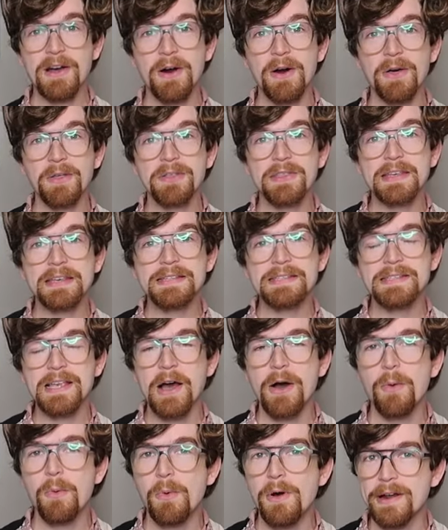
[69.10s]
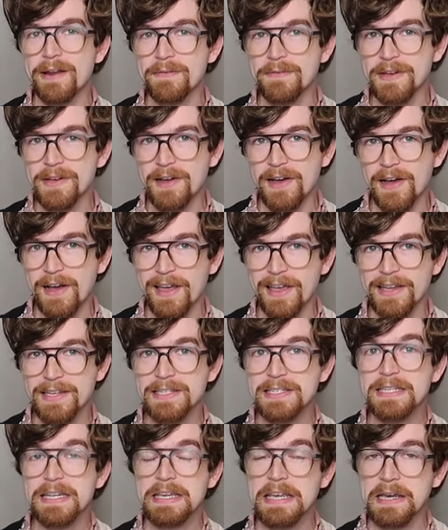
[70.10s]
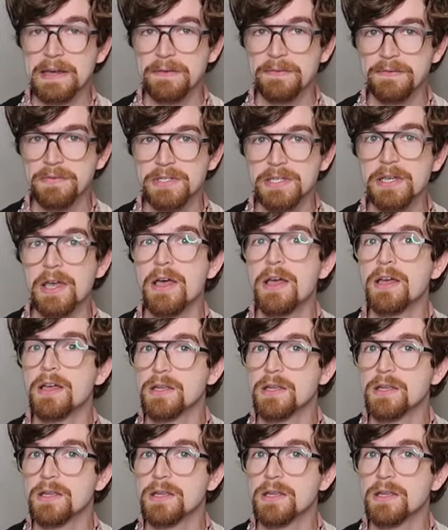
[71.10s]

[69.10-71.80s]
call this a one-of-a-kind gift